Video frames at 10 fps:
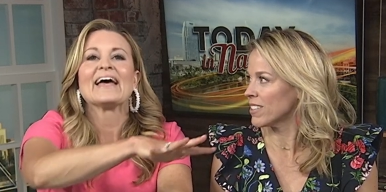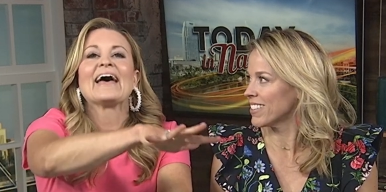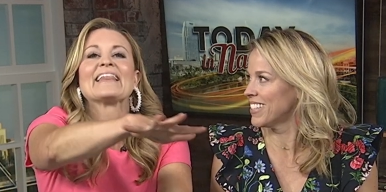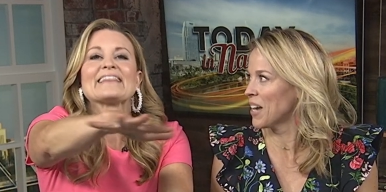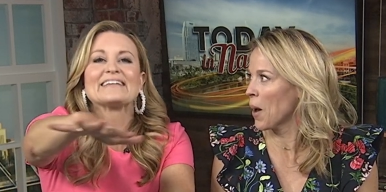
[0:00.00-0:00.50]

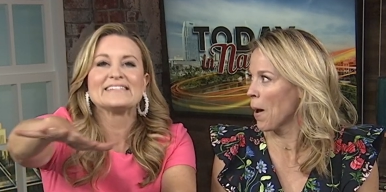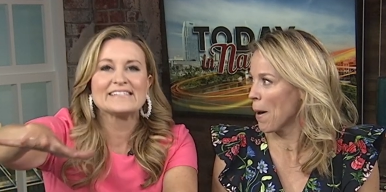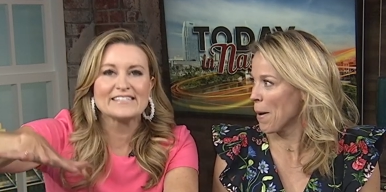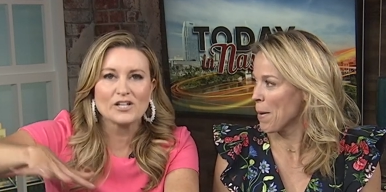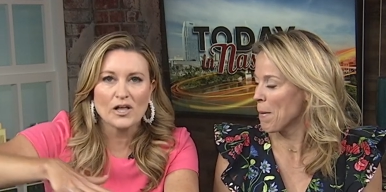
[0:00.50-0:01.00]
Speaker 1: And
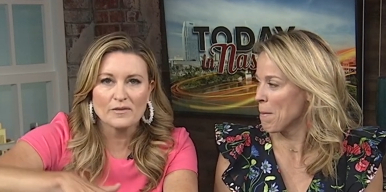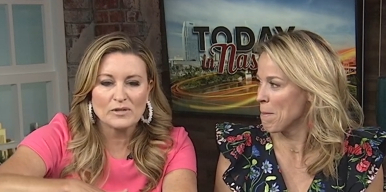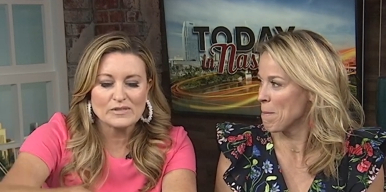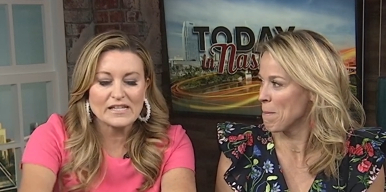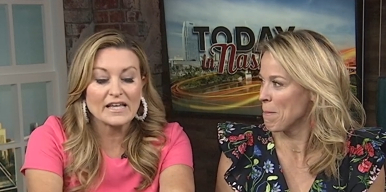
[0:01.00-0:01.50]
listen to all the
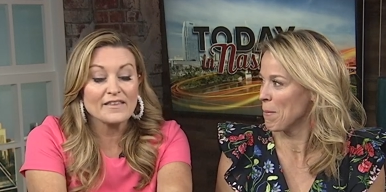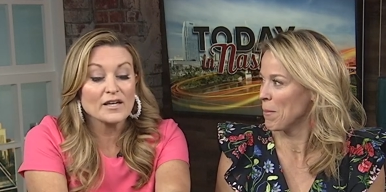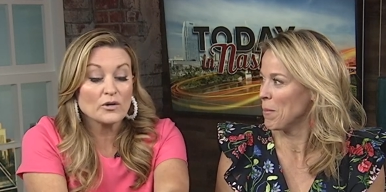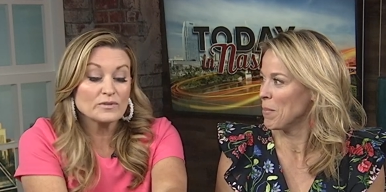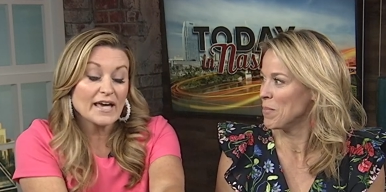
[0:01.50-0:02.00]
music and then
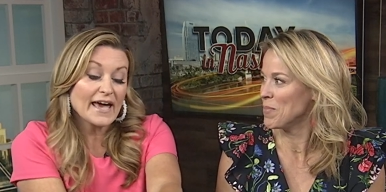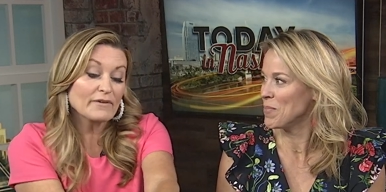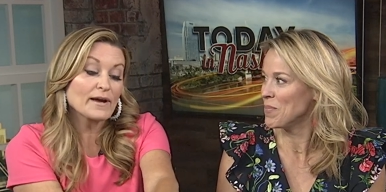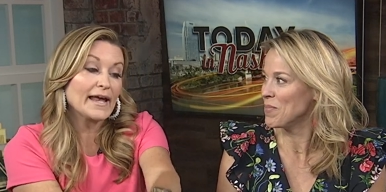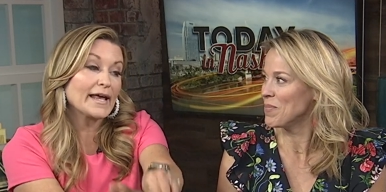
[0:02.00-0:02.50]
go, okay,
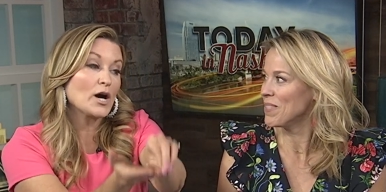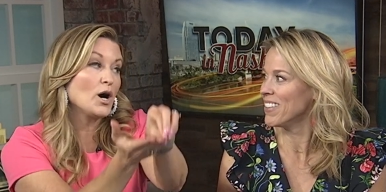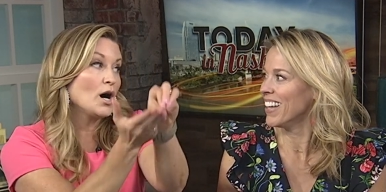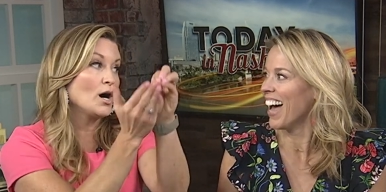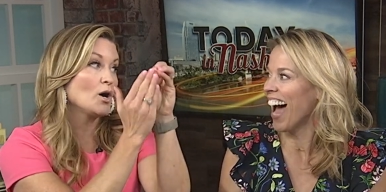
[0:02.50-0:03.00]
Ray, go
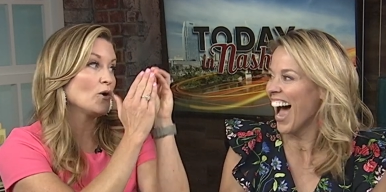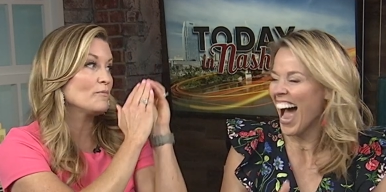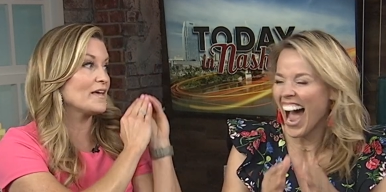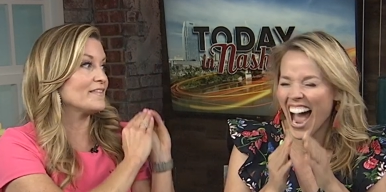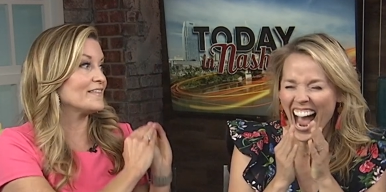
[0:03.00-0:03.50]
home.
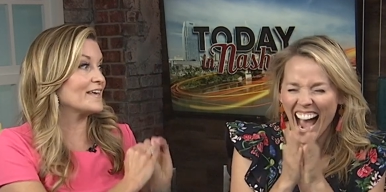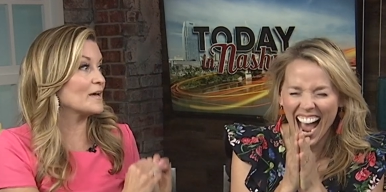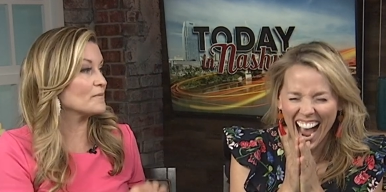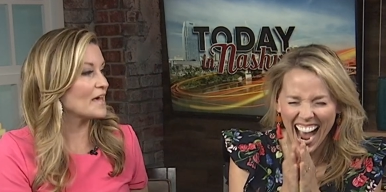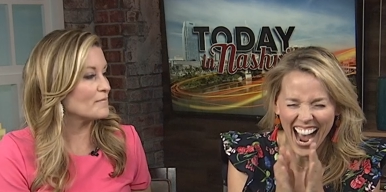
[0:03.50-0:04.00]
And then they
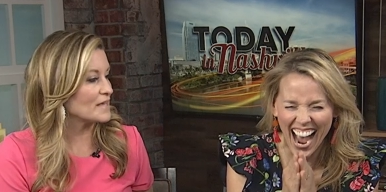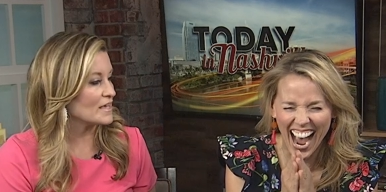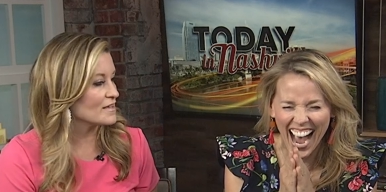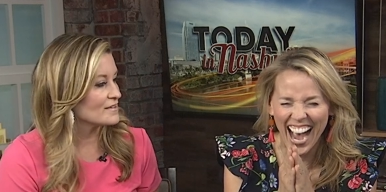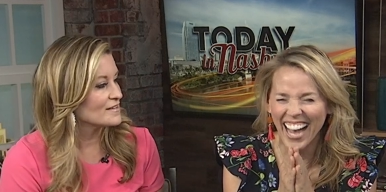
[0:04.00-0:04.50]
come get
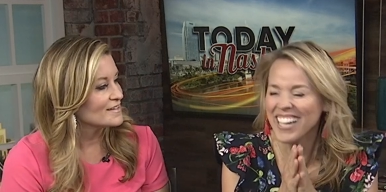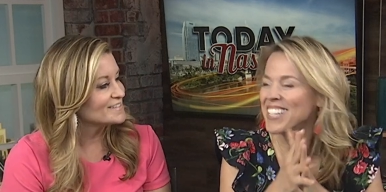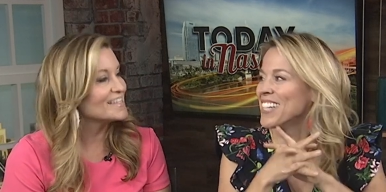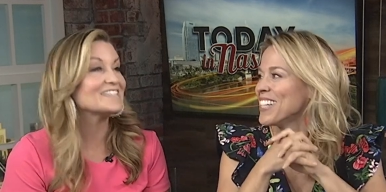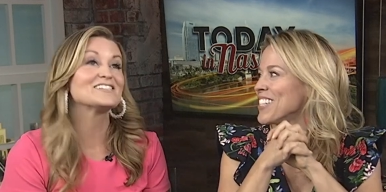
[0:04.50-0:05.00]
me.
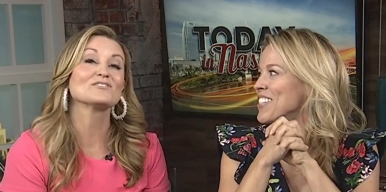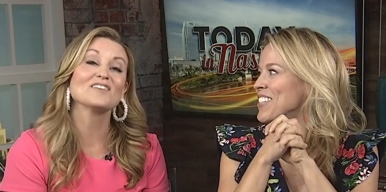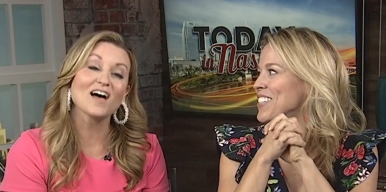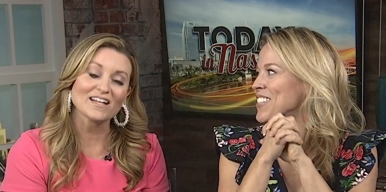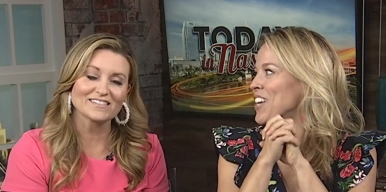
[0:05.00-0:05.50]
That's a
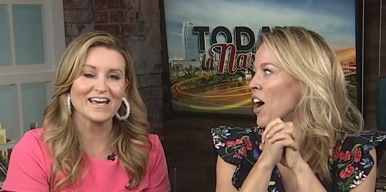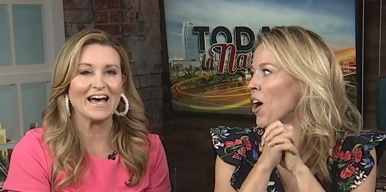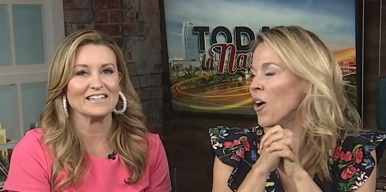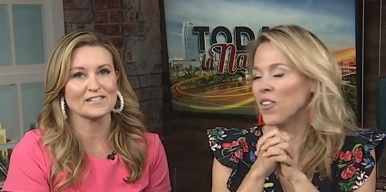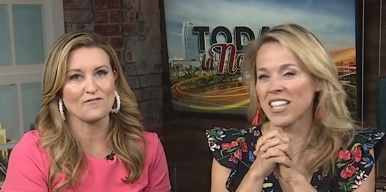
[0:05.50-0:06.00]
lot
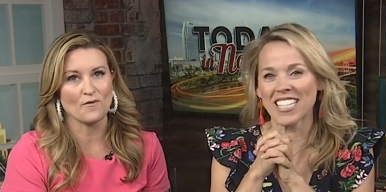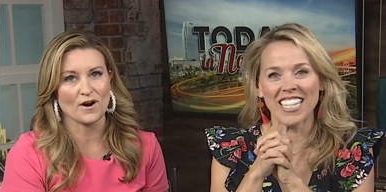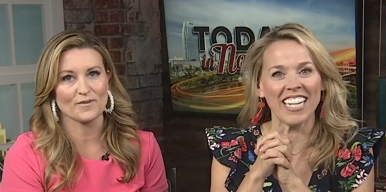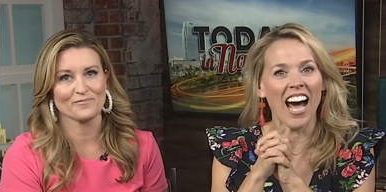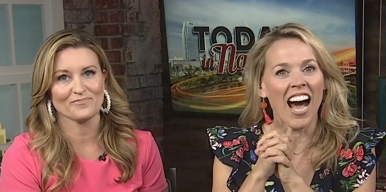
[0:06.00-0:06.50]
no,
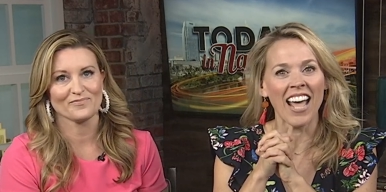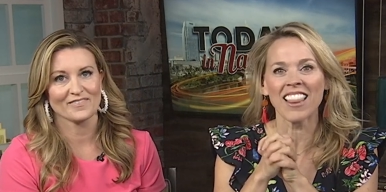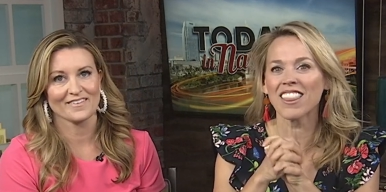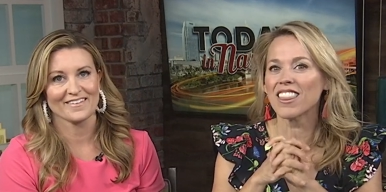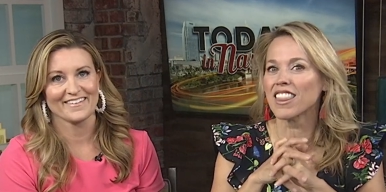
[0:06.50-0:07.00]
listen, for. I
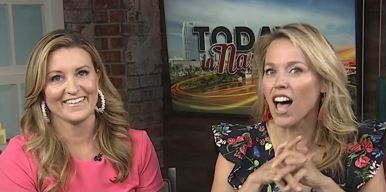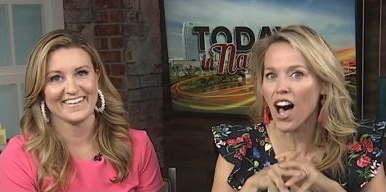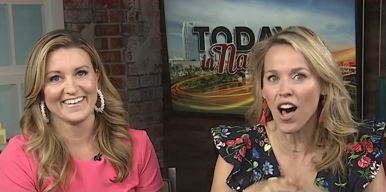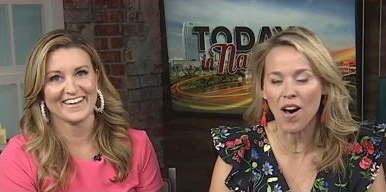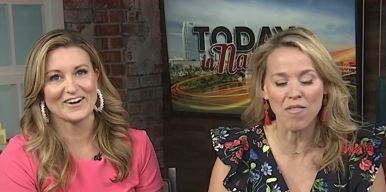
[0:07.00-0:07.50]

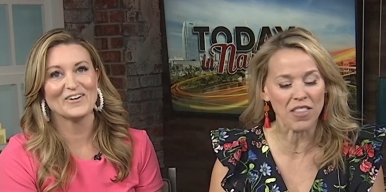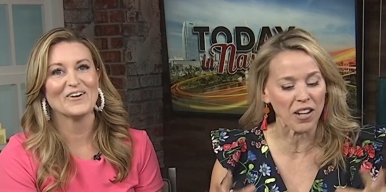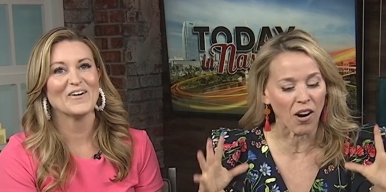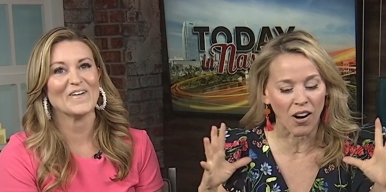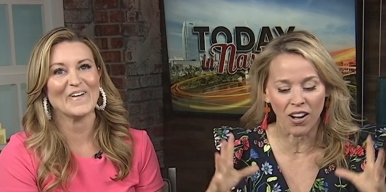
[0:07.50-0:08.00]
love the
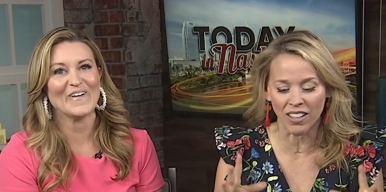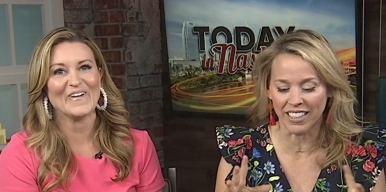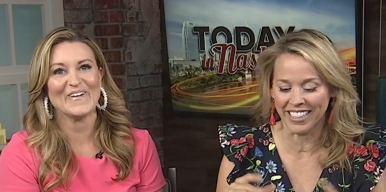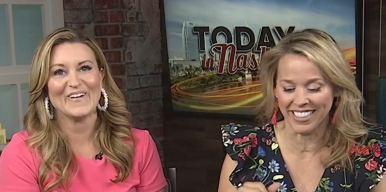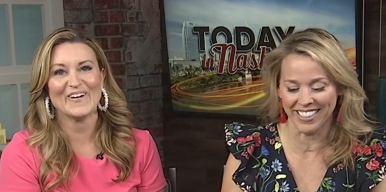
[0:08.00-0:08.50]

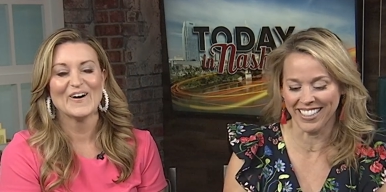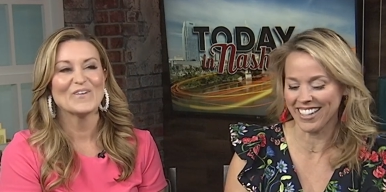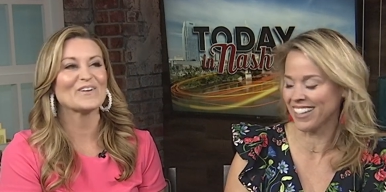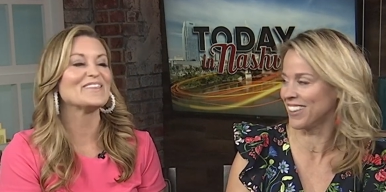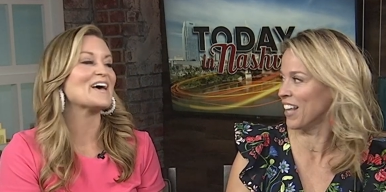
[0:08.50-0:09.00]
all-in.
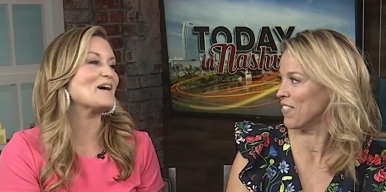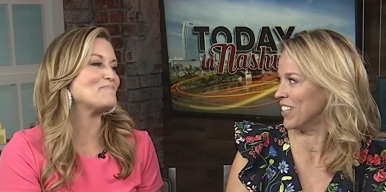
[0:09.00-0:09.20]
When that